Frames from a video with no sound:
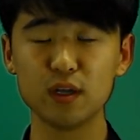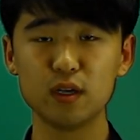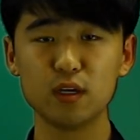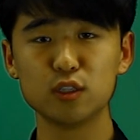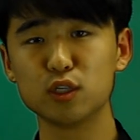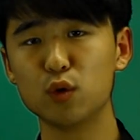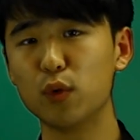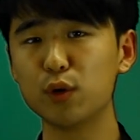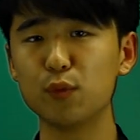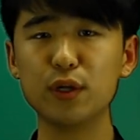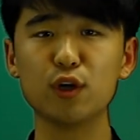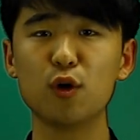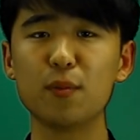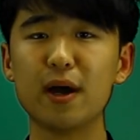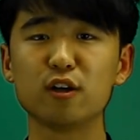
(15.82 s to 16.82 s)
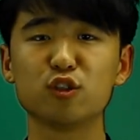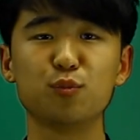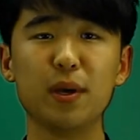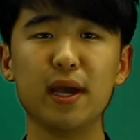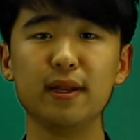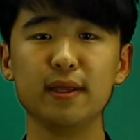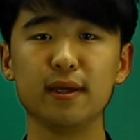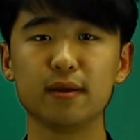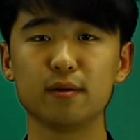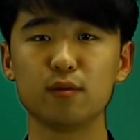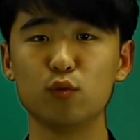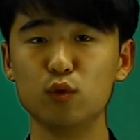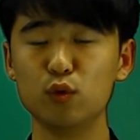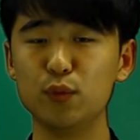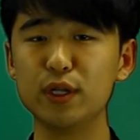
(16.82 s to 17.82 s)
So what do we know about expanding?
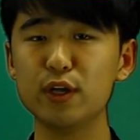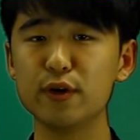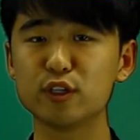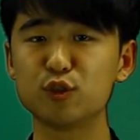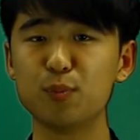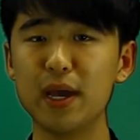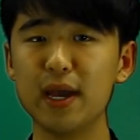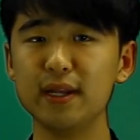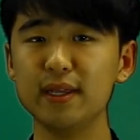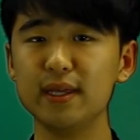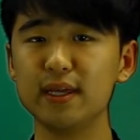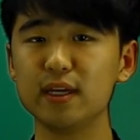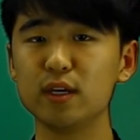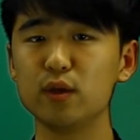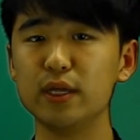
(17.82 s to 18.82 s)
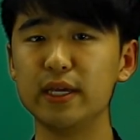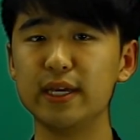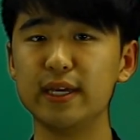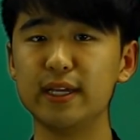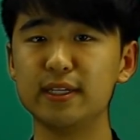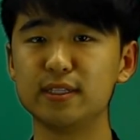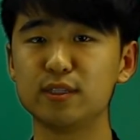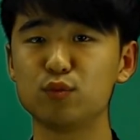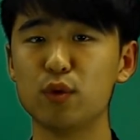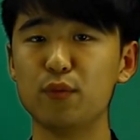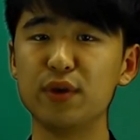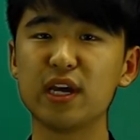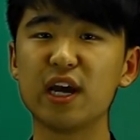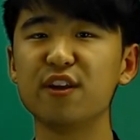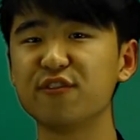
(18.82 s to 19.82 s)
Well, we know expanding is when we
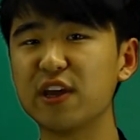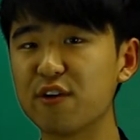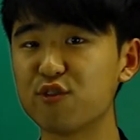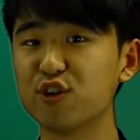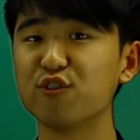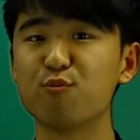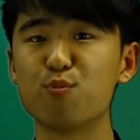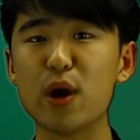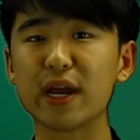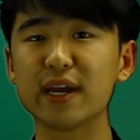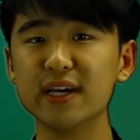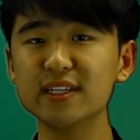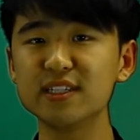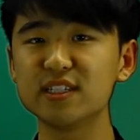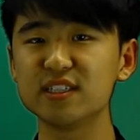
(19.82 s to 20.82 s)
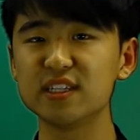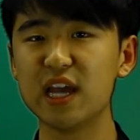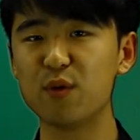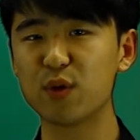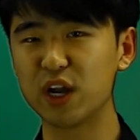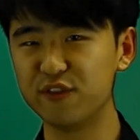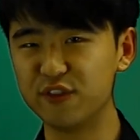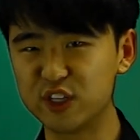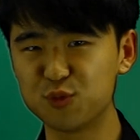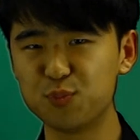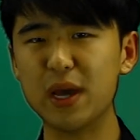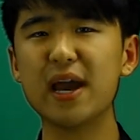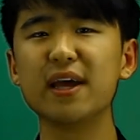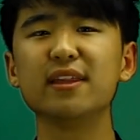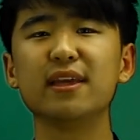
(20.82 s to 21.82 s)
kind of get rid of brackets and we kind of
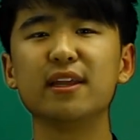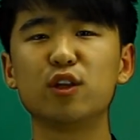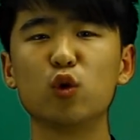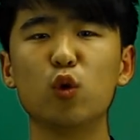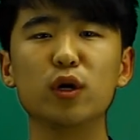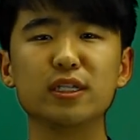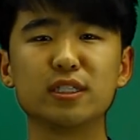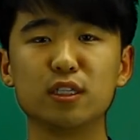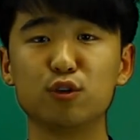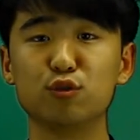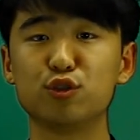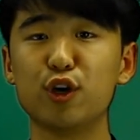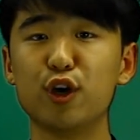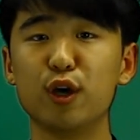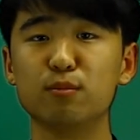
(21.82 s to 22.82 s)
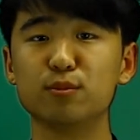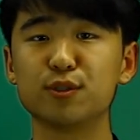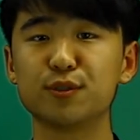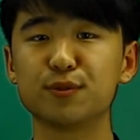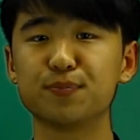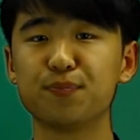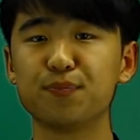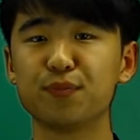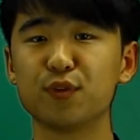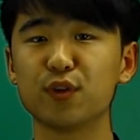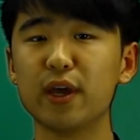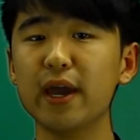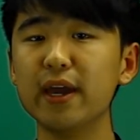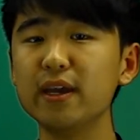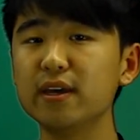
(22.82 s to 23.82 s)
expand it into all these little terms.
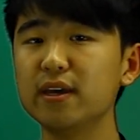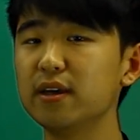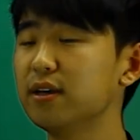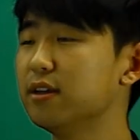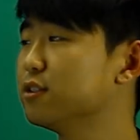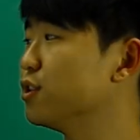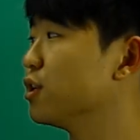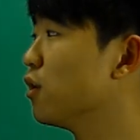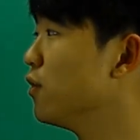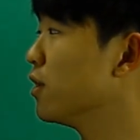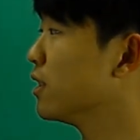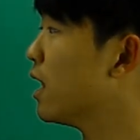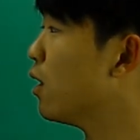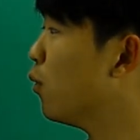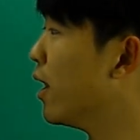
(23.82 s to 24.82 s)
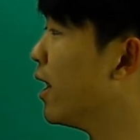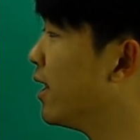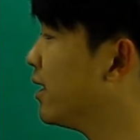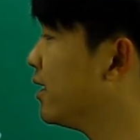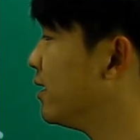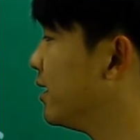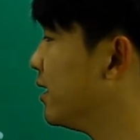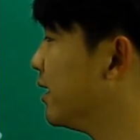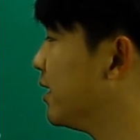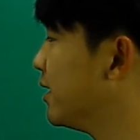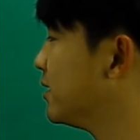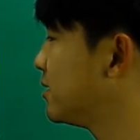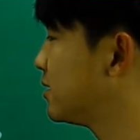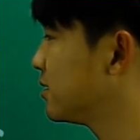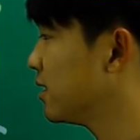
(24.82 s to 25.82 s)
Okay, so going that way
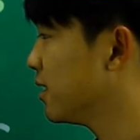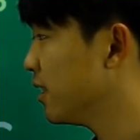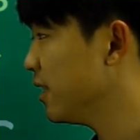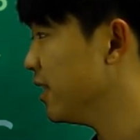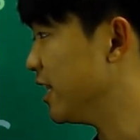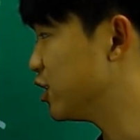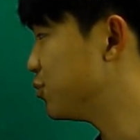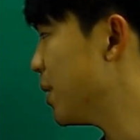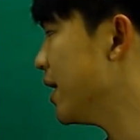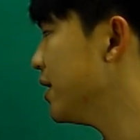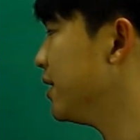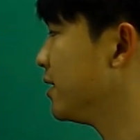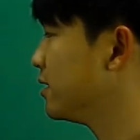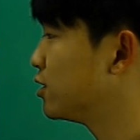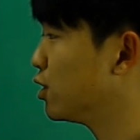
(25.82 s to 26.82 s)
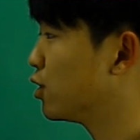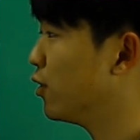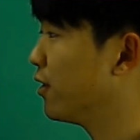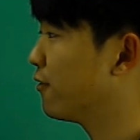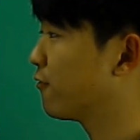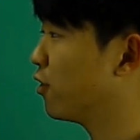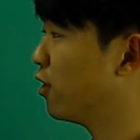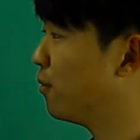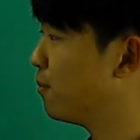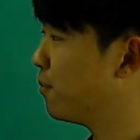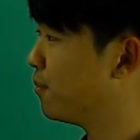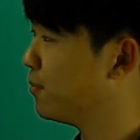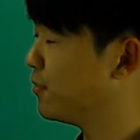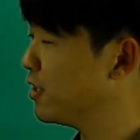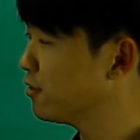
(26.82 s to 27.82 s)
is expanding. So going from
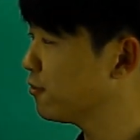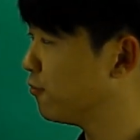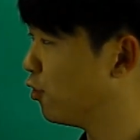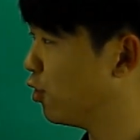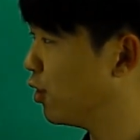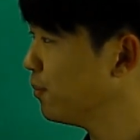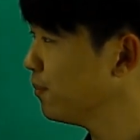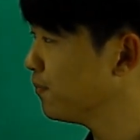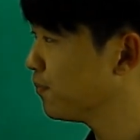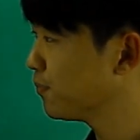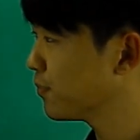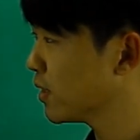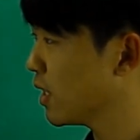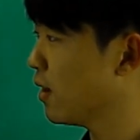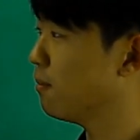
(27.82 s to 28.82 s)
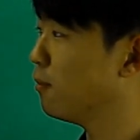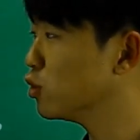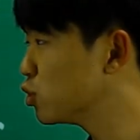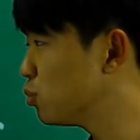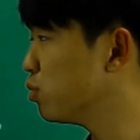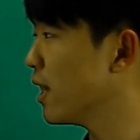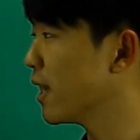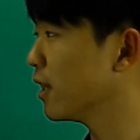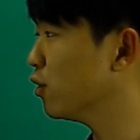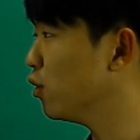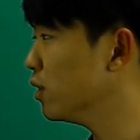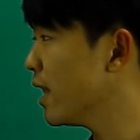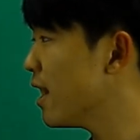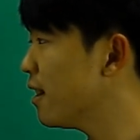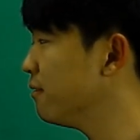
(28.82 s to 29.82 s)
this form and multiplying it
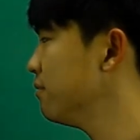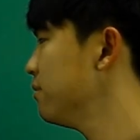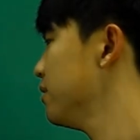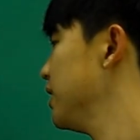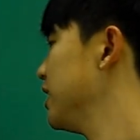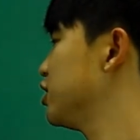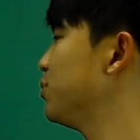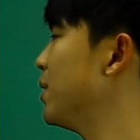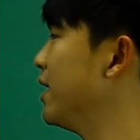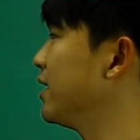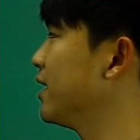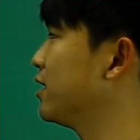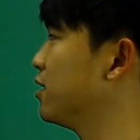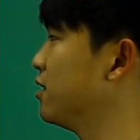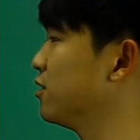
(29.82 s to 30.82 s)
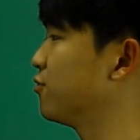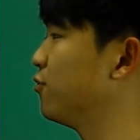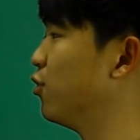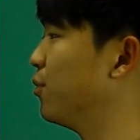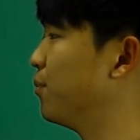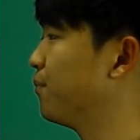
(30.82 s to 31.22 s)
all out, expanding into this form.